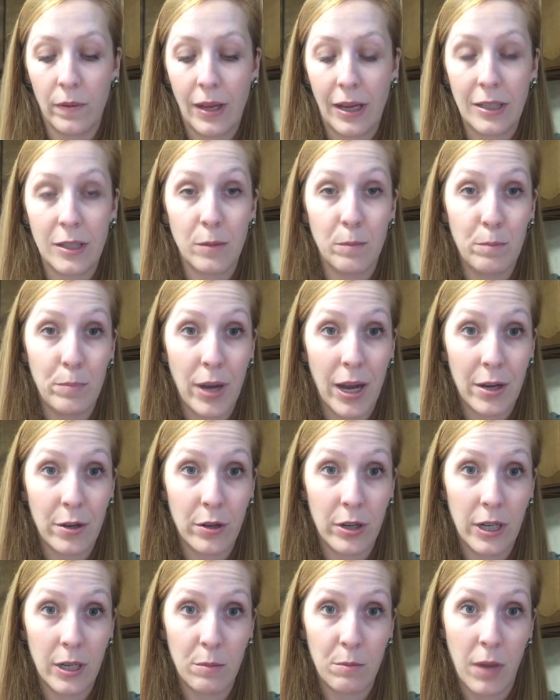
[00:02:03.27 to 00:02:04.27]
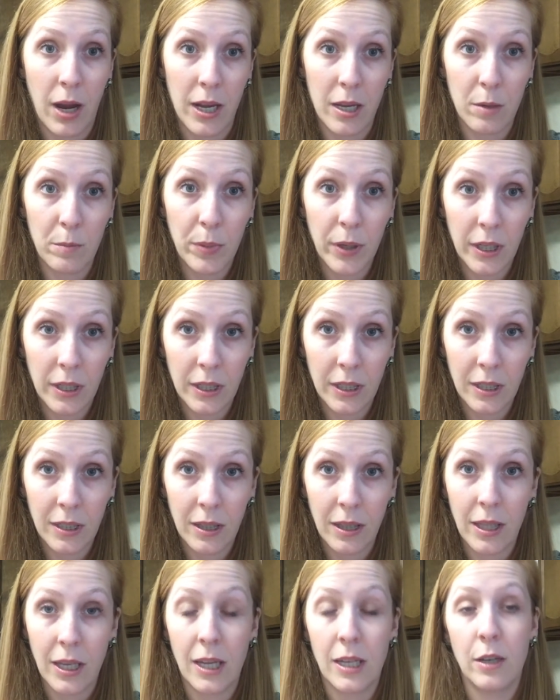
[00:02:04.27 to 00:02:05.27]
that's better in my
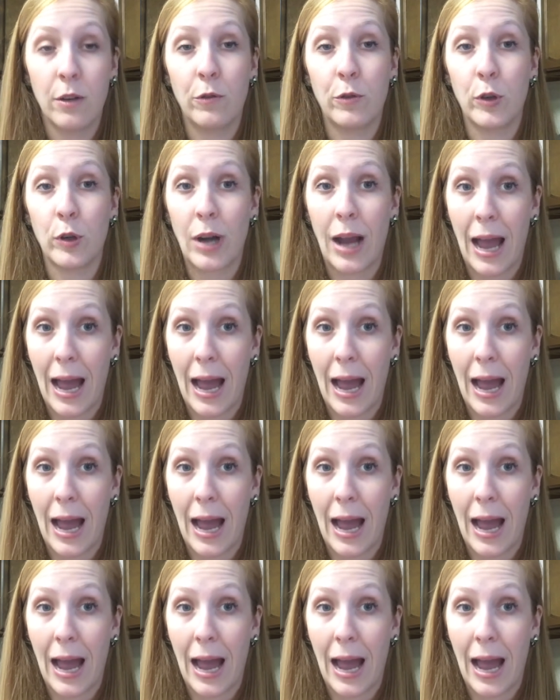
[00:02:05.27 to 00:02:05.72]
opinion than if you're